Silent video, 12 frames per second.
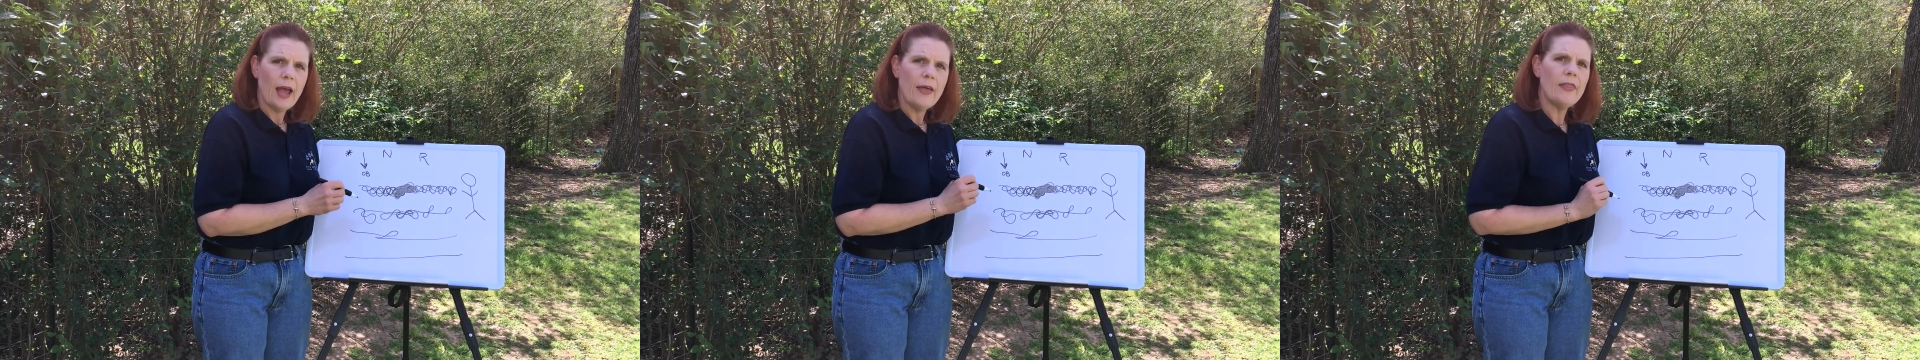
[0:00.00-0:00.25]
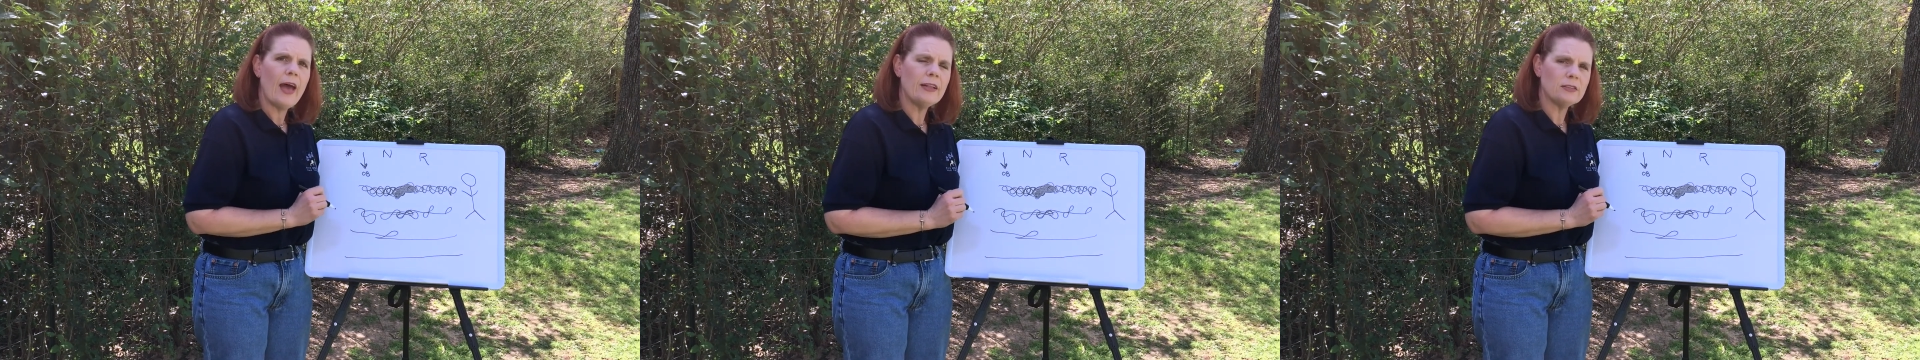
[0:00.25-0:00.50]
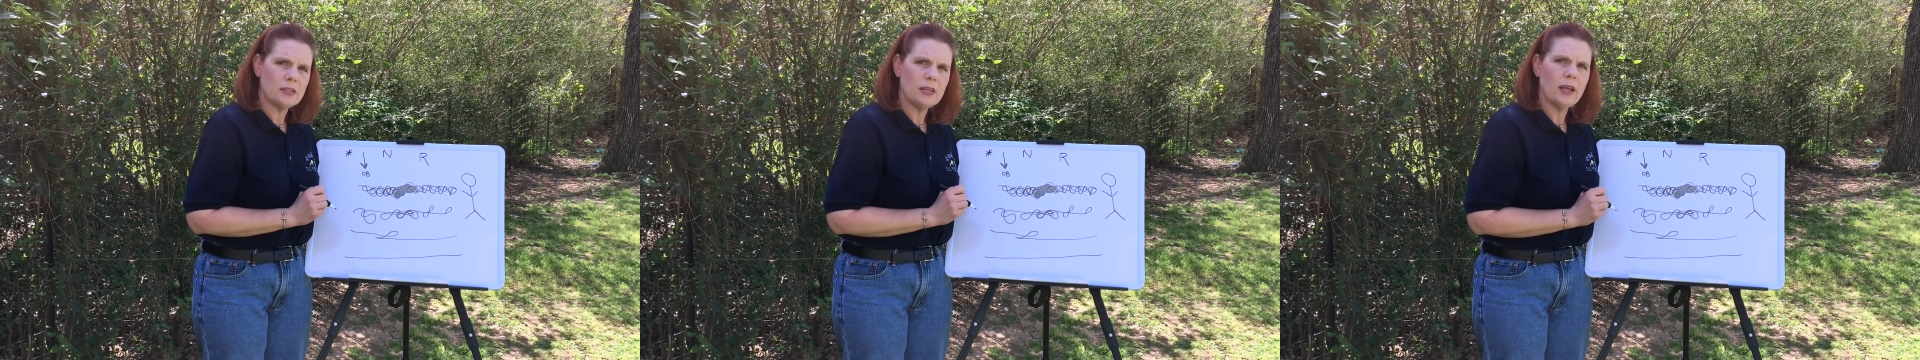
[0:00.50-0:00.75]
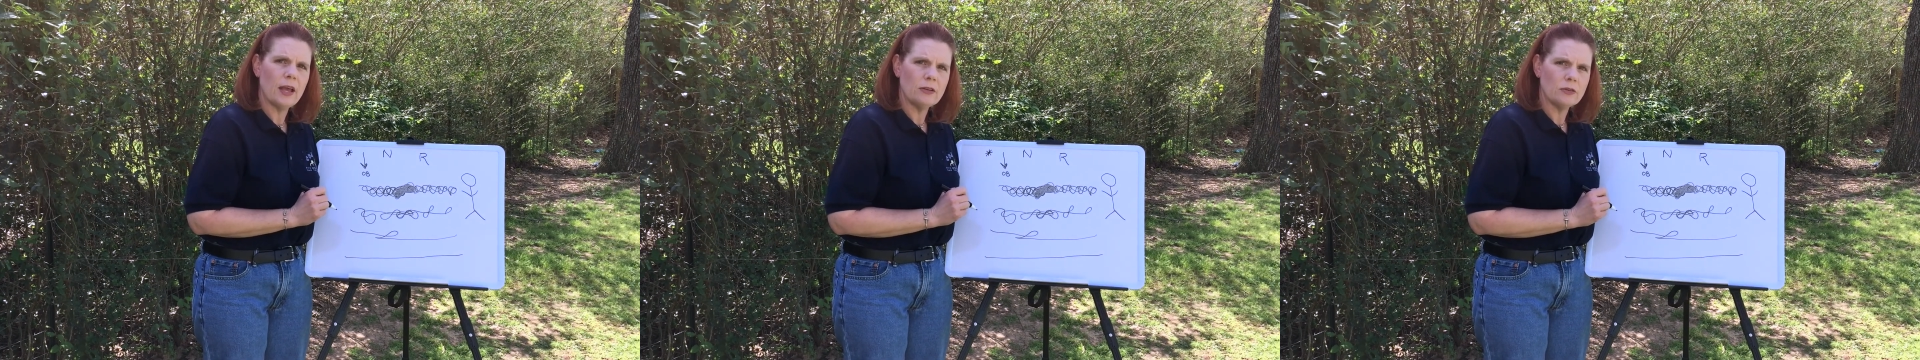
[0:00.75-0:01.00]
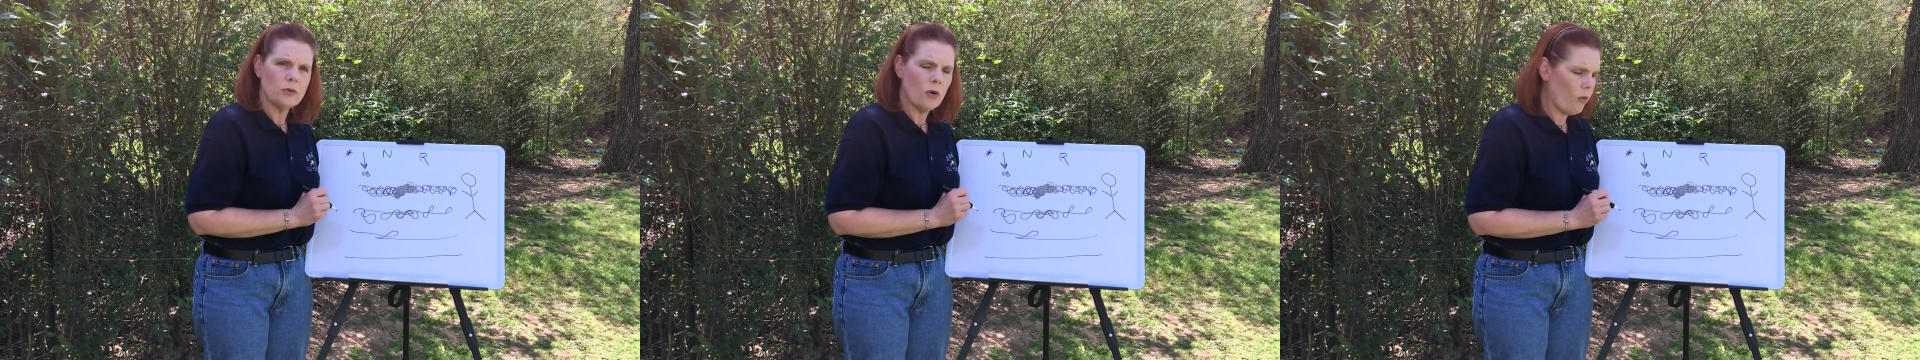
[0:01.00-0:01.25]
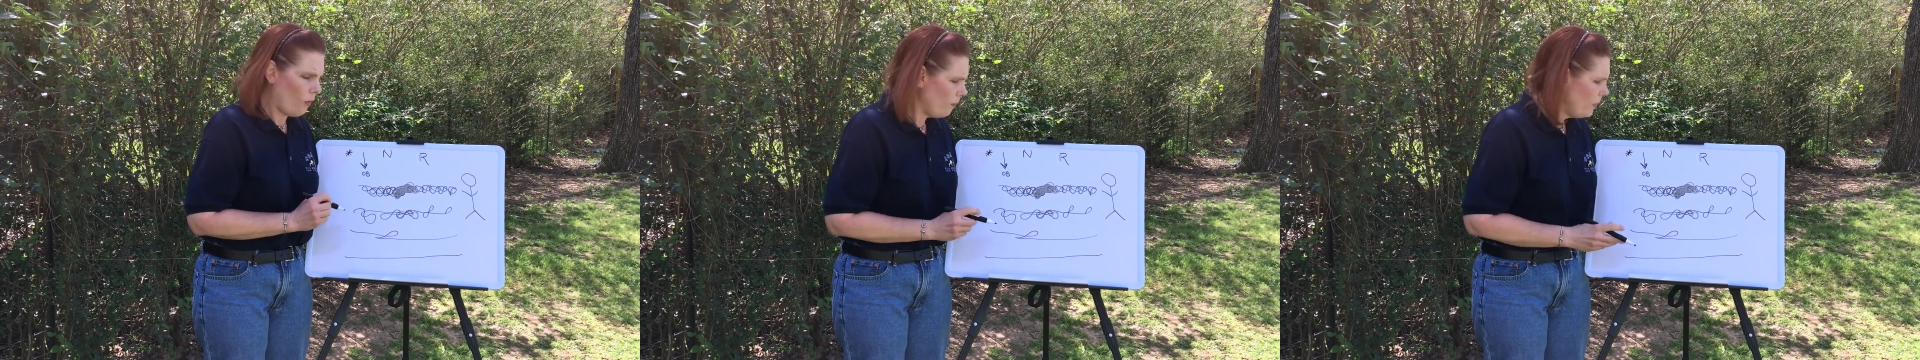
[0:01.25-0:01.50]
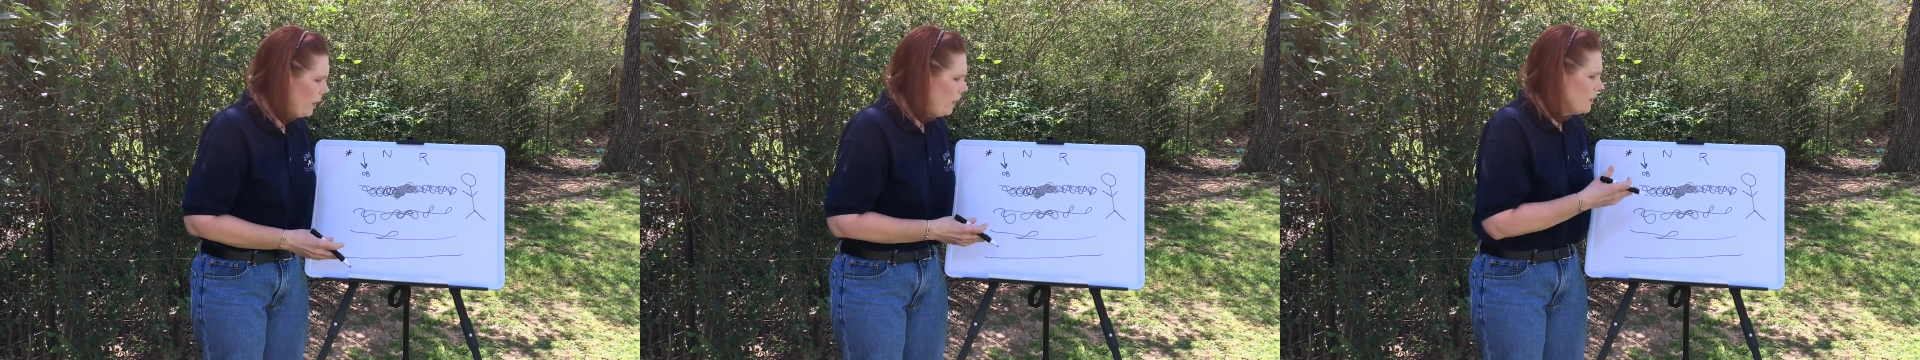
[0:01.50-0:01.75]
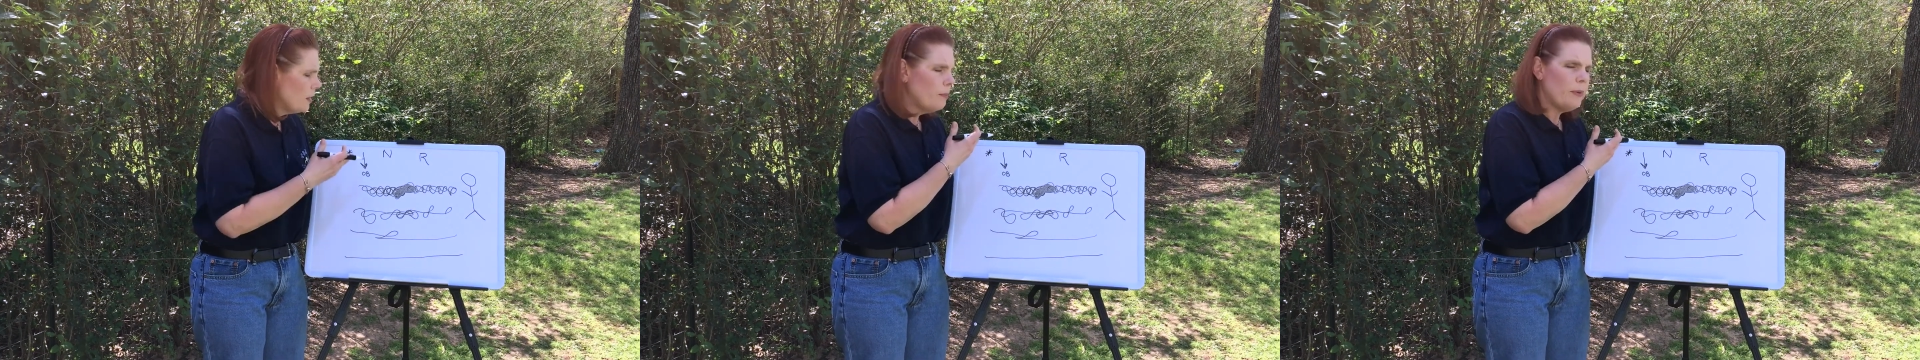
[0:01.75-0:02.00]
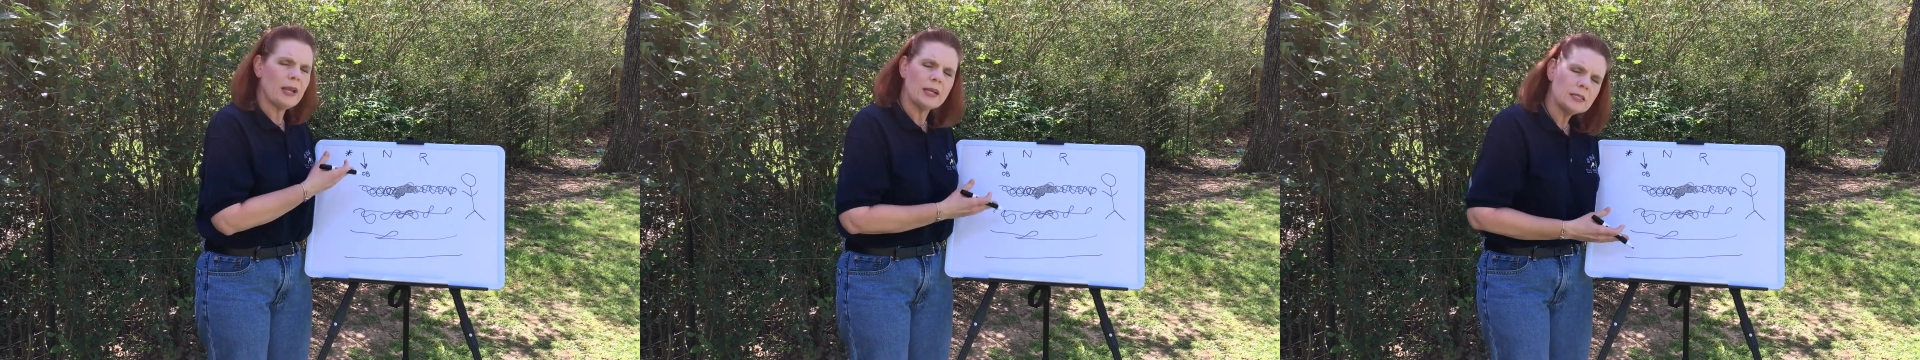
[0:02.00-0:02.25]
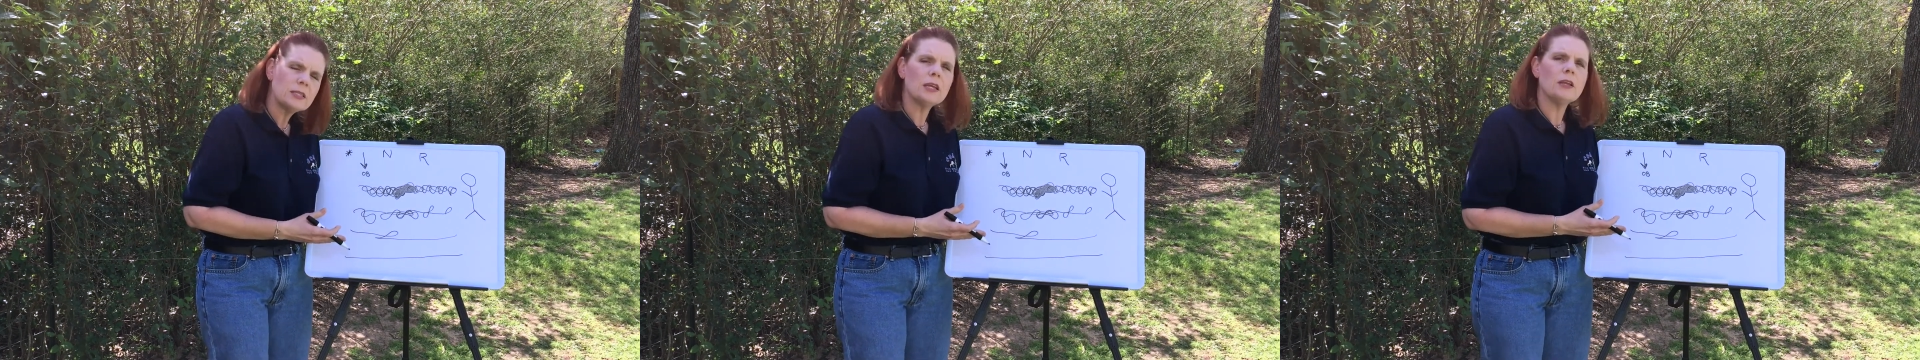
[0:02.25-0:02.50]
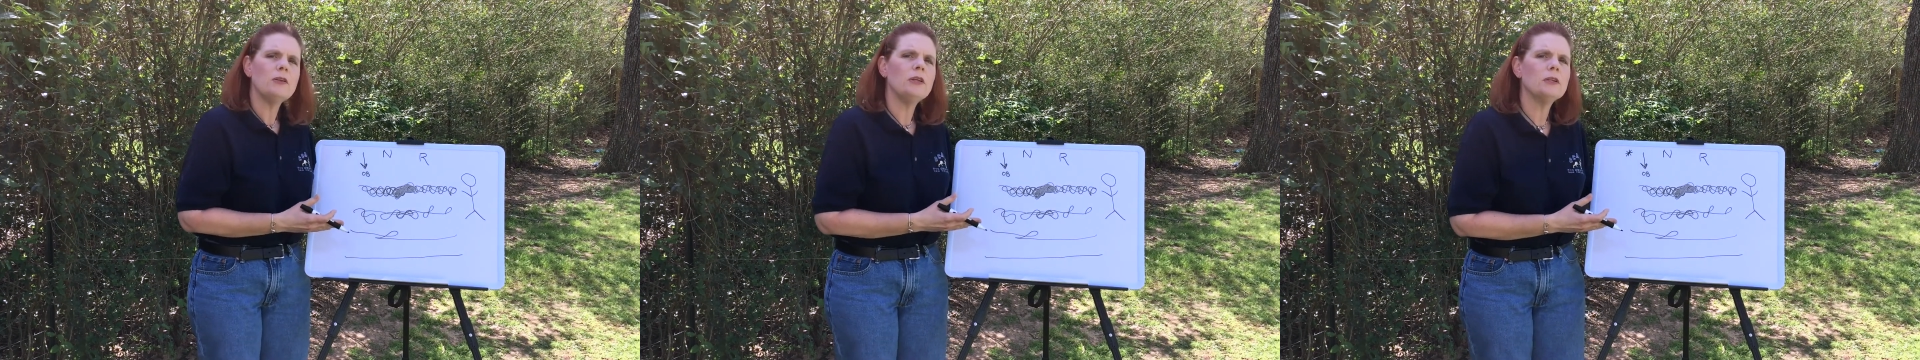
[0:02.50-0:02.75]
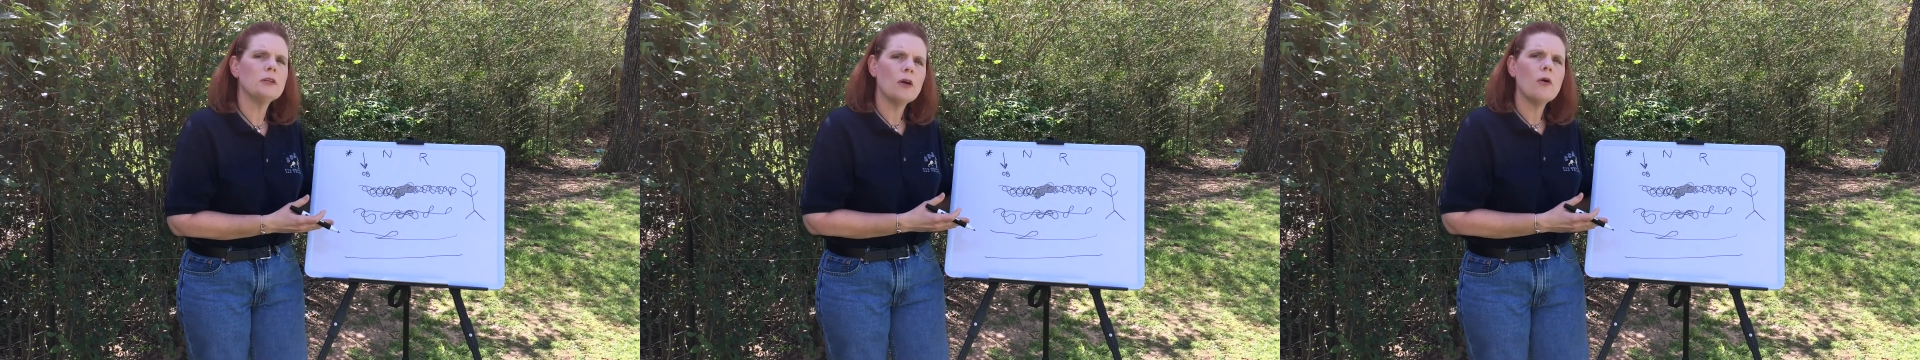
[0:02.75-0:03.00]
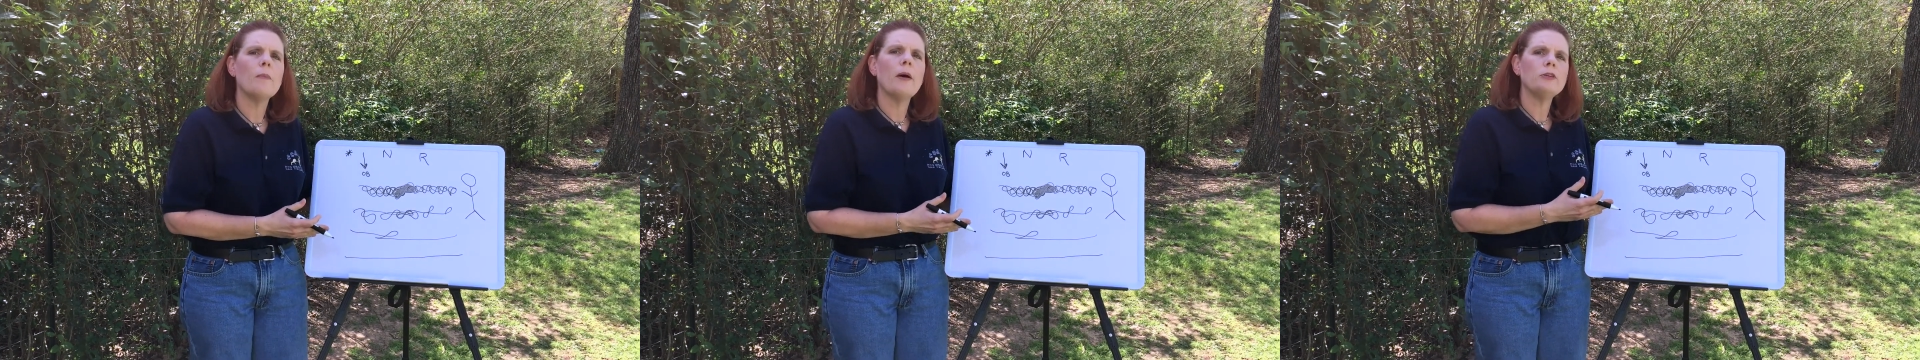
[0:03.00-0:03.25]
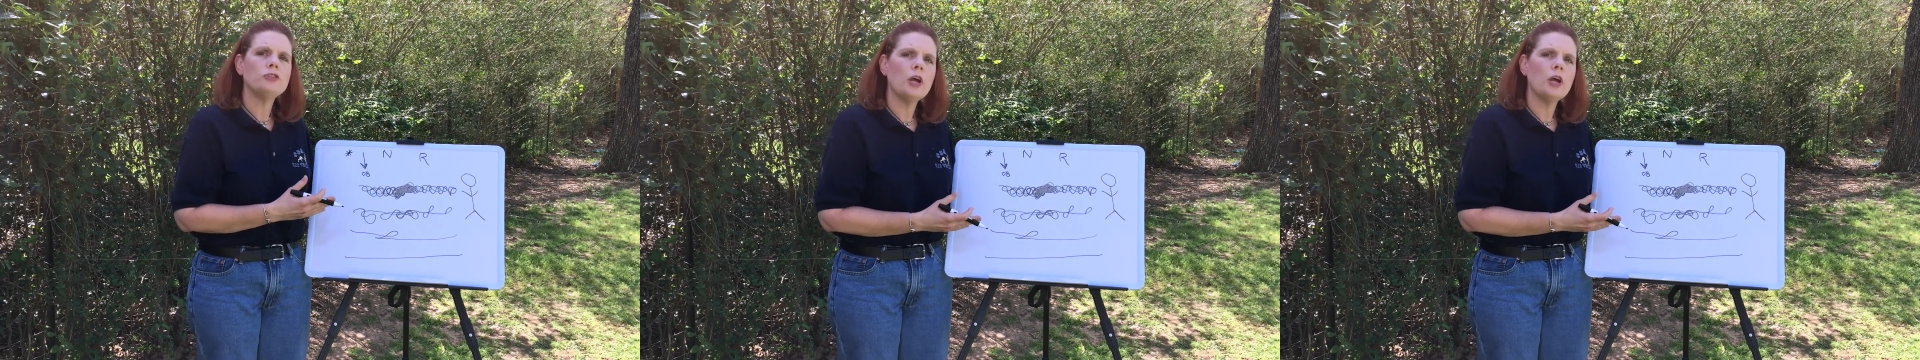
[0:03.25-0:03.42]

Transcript: And that's the end goal. The biggest thing you need to know about